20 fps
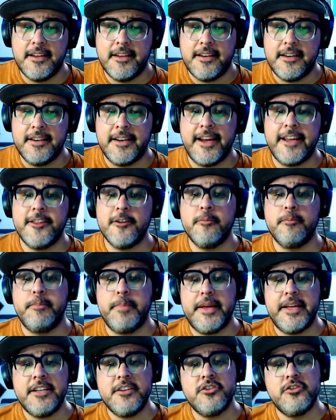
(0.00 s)
Neither
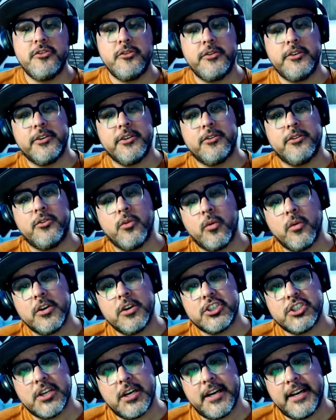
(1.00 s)
Ben Jr. nor
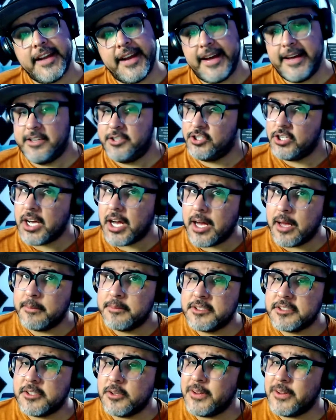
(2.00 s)
Sean had jobs,
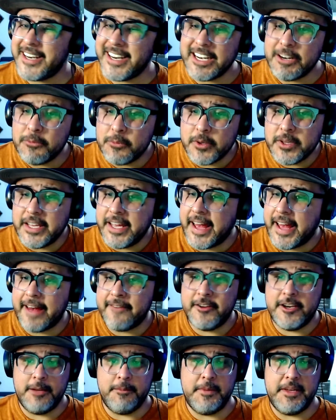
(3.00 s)
so they didn't really have
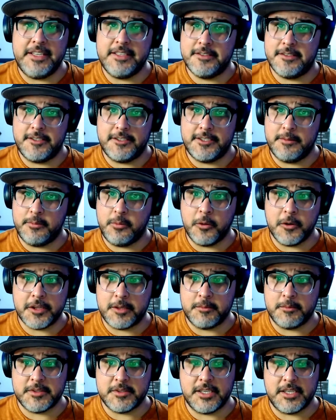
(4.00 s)
any means to support
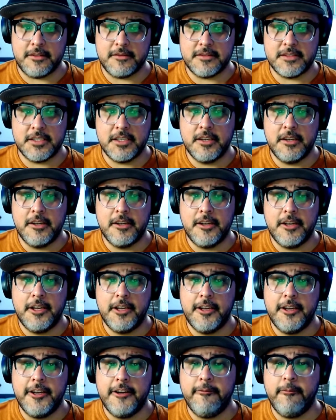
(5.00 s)
themselves.
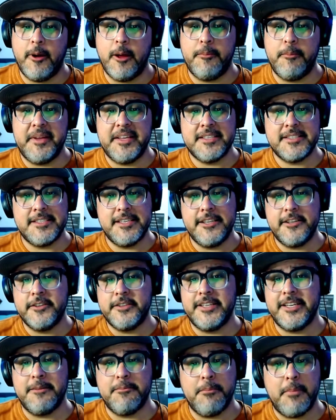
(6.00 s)
While Ben Sr.
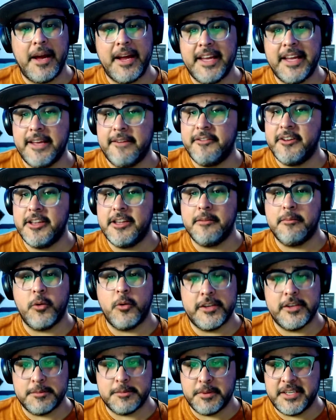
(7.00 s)
didn't mind giving the
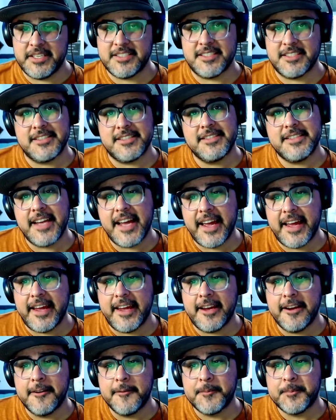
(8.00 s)
boys a place to
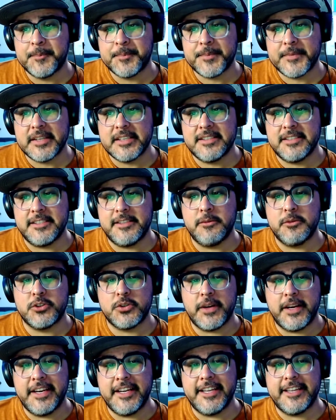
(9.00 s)
stay, since he was
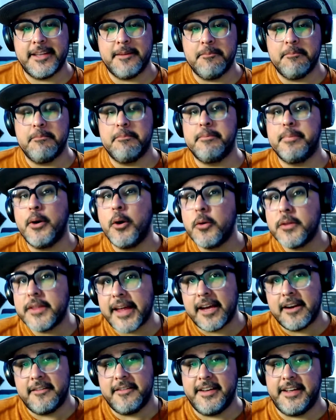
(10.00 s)
trying to get them both
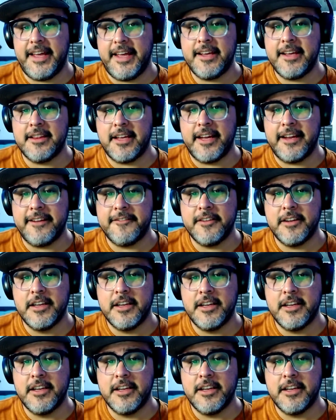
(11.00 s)
out of the gang life,